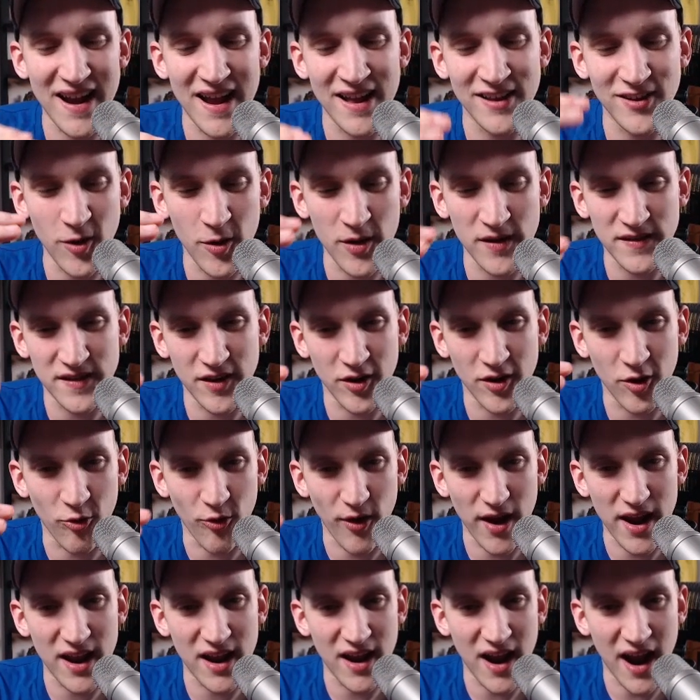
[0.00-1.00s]
always a
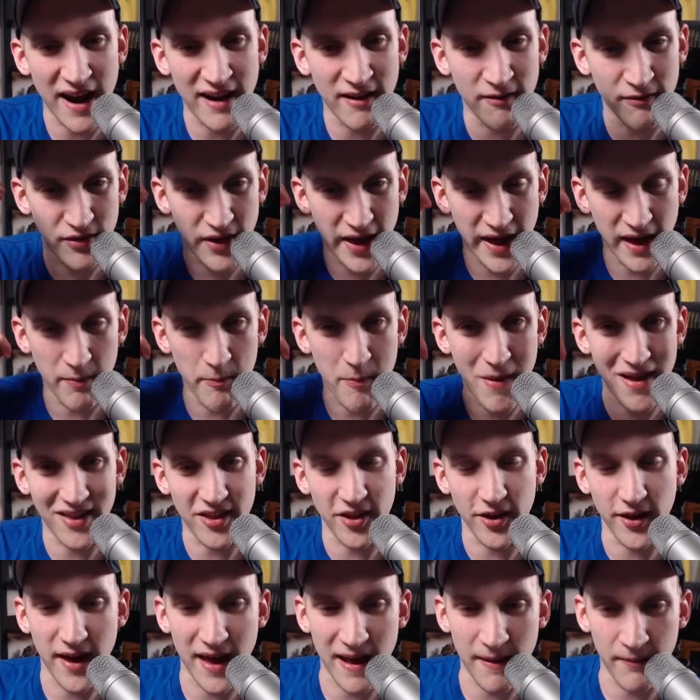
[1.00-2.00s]
great kind of like
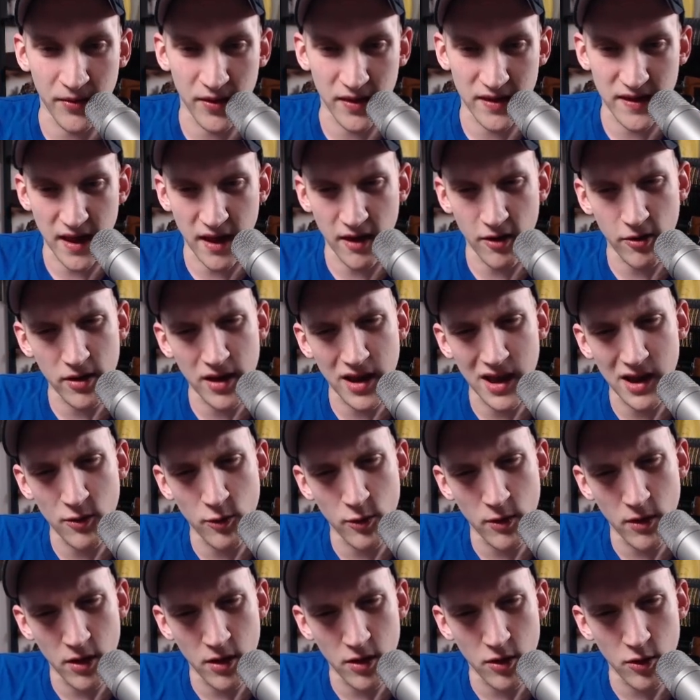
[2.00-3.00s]
mental game to say, okay,
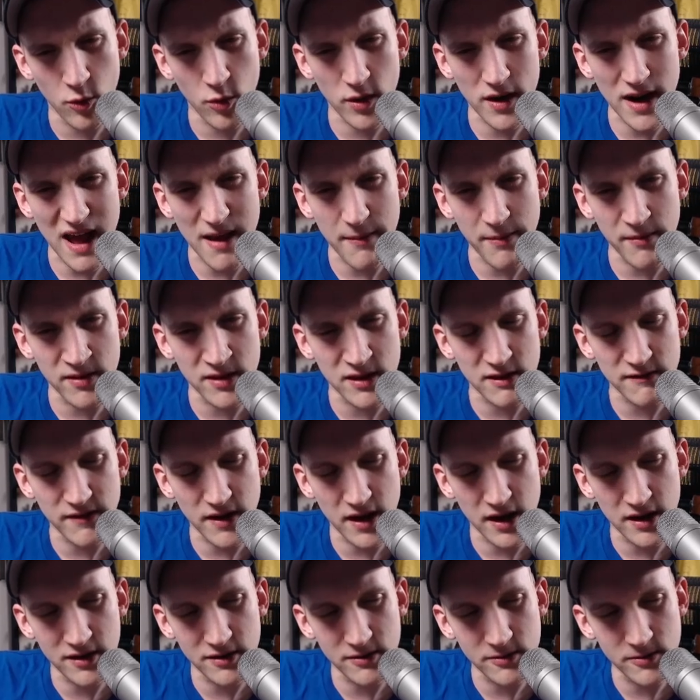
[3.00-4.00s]
well, what happens if
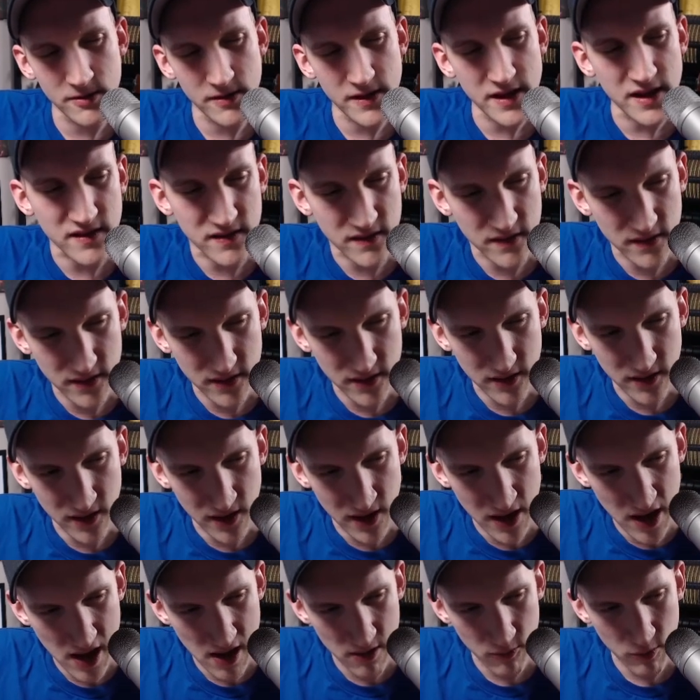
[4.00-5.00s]
I do this?
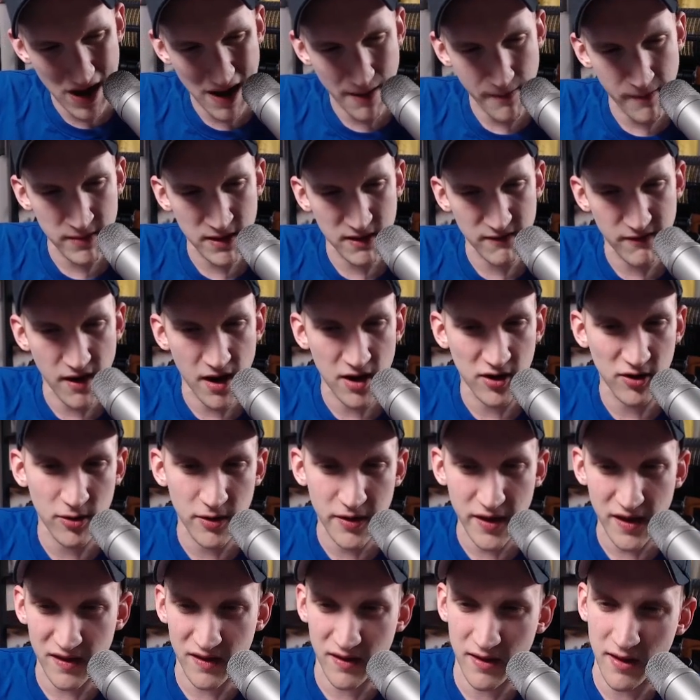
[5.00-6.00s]
And what happens if I do
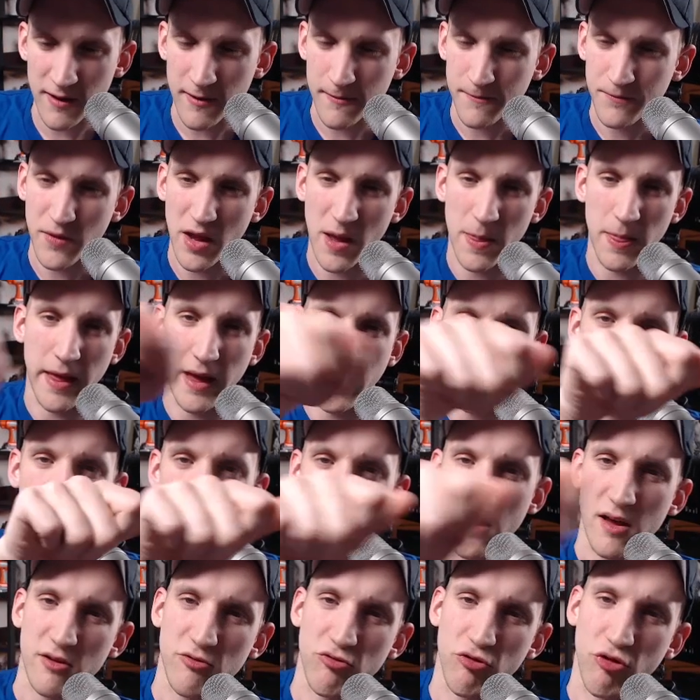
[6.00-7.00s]
this? And like
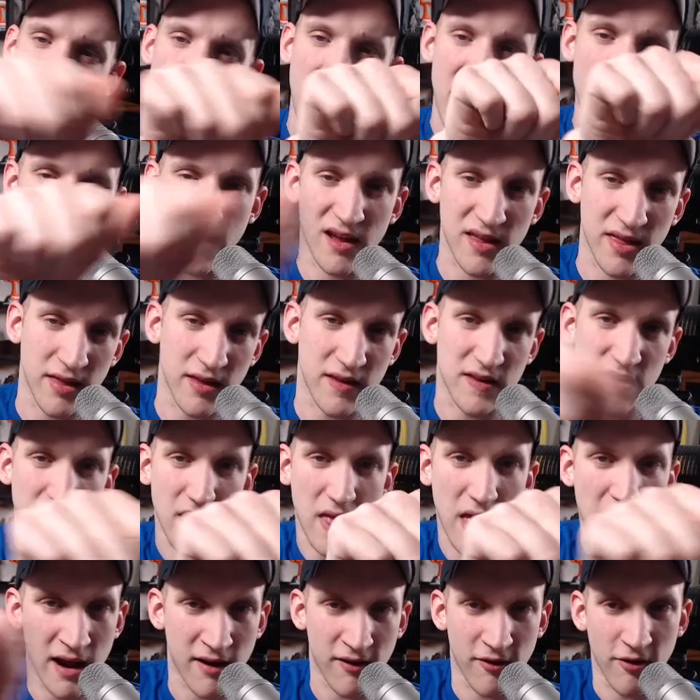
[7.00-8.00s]
drag the
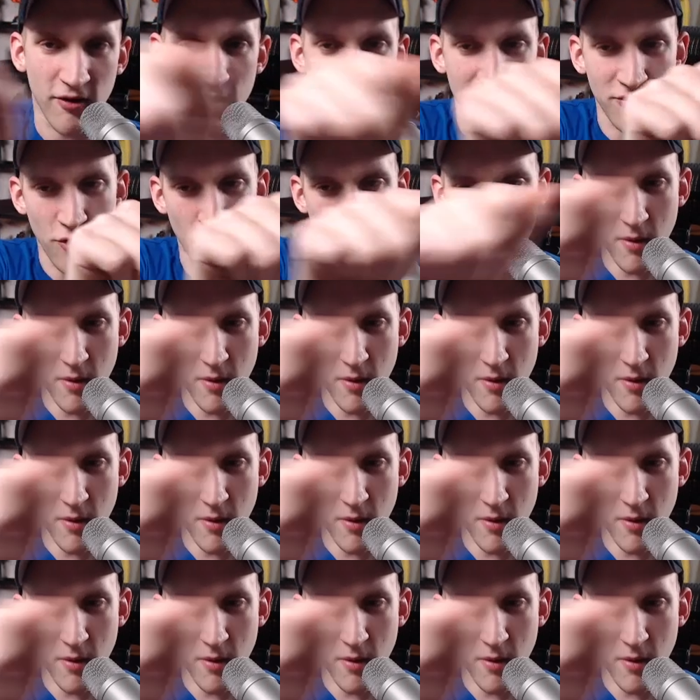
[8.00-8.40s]
slider in your